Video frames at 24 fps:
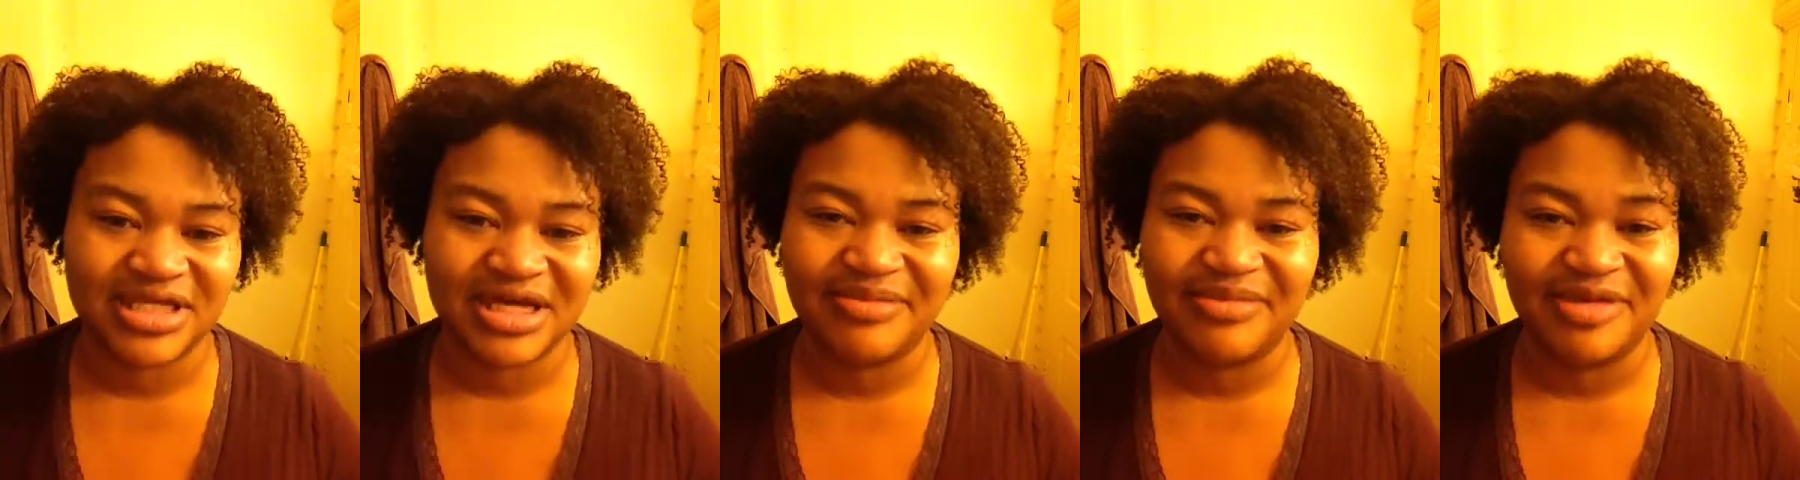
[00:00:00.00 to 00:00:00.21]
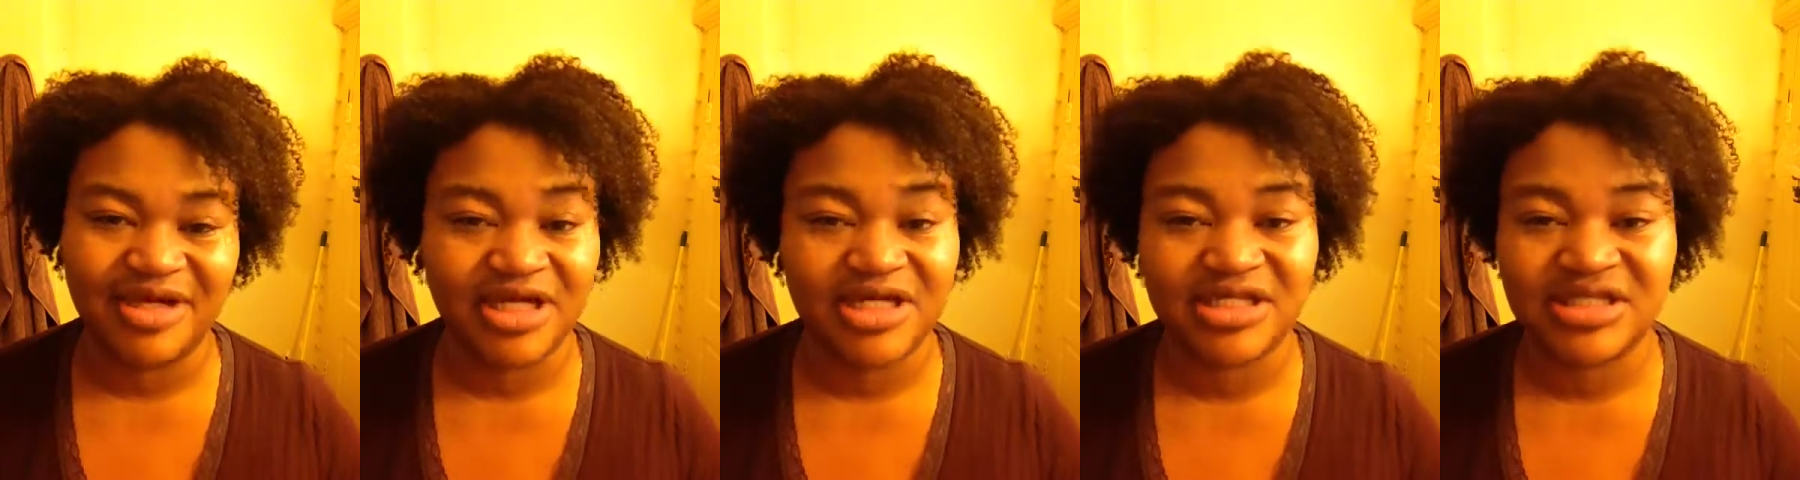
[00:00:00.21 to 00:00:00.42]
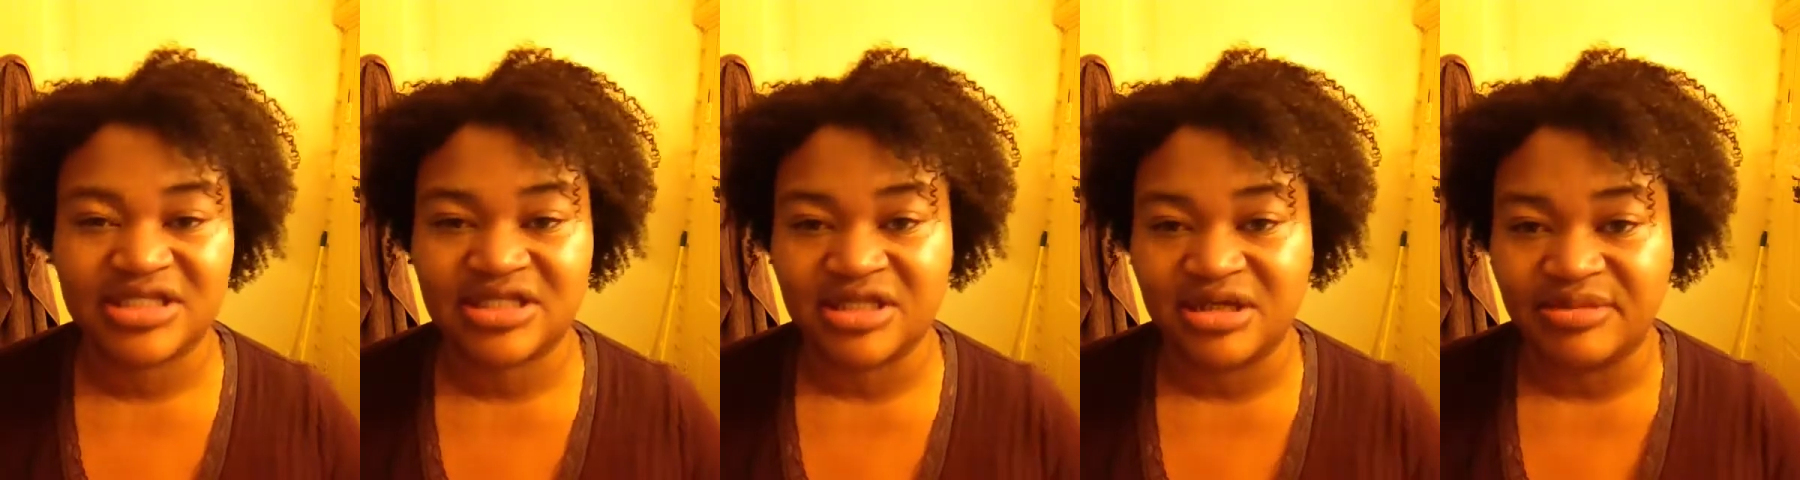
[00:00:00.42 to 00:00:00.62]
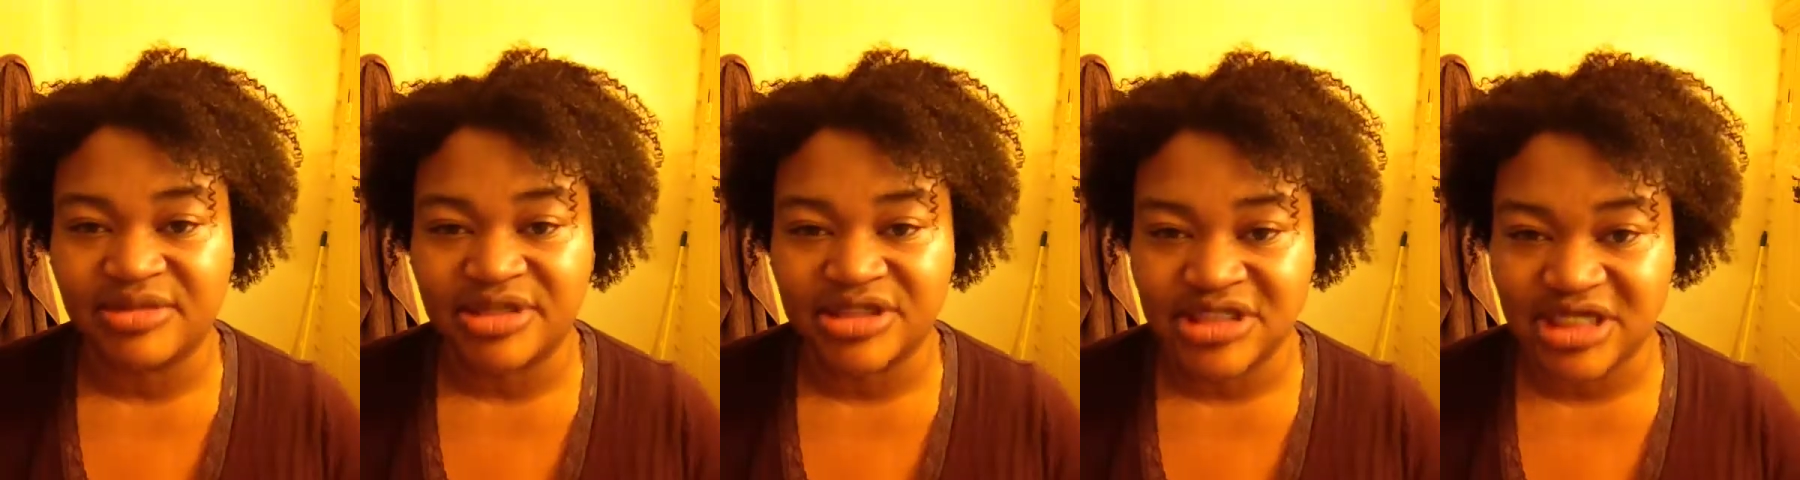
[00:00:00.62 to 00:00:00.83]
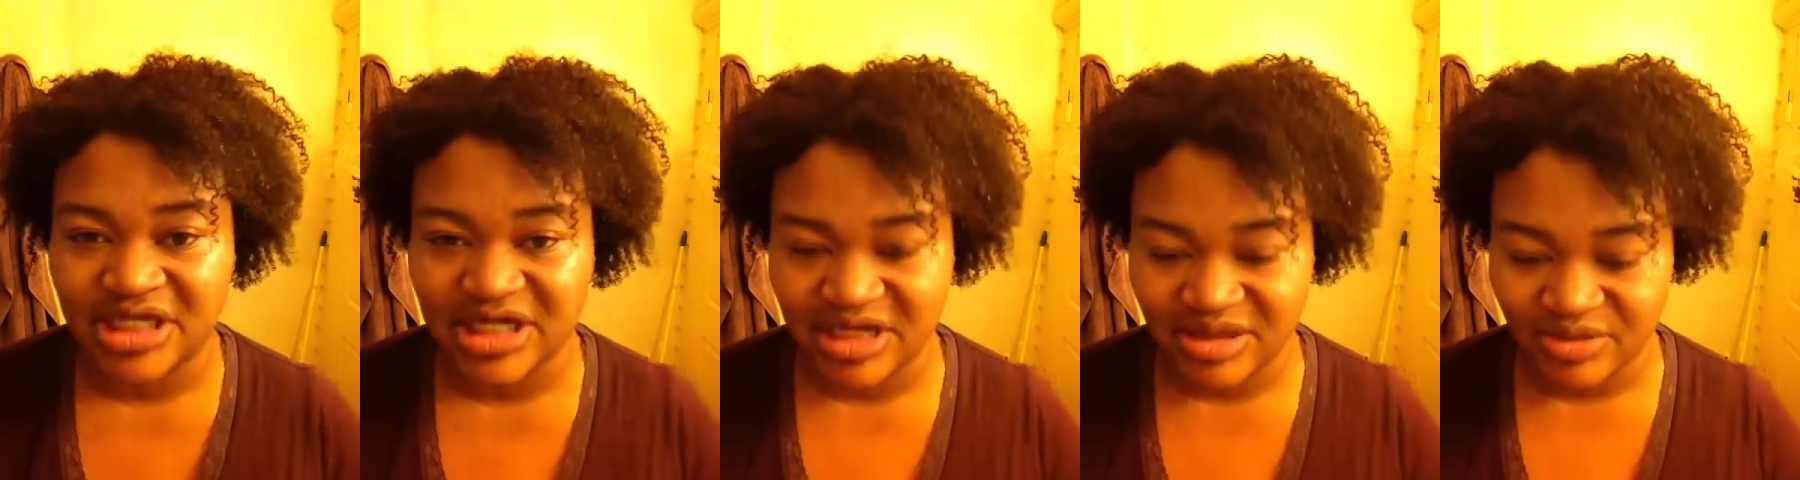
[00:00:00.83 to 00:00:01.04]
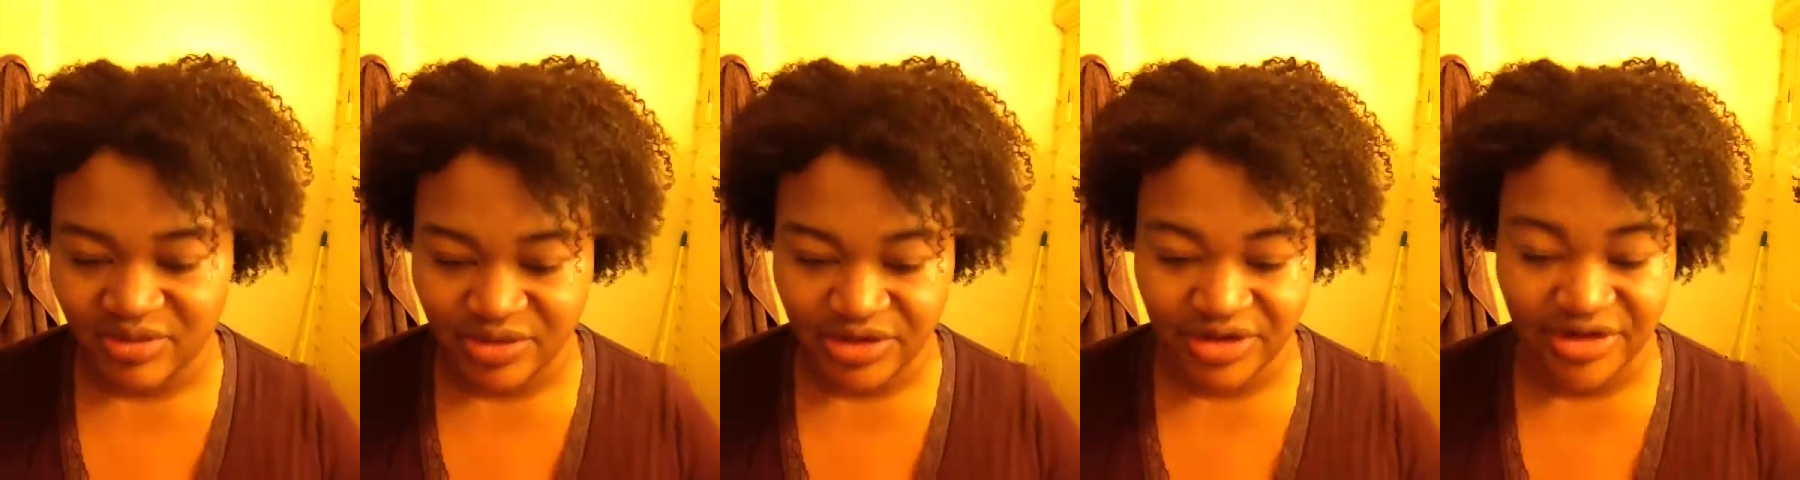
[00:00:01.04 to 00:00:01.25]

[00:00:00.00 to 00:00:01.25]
I mean, it's summertime.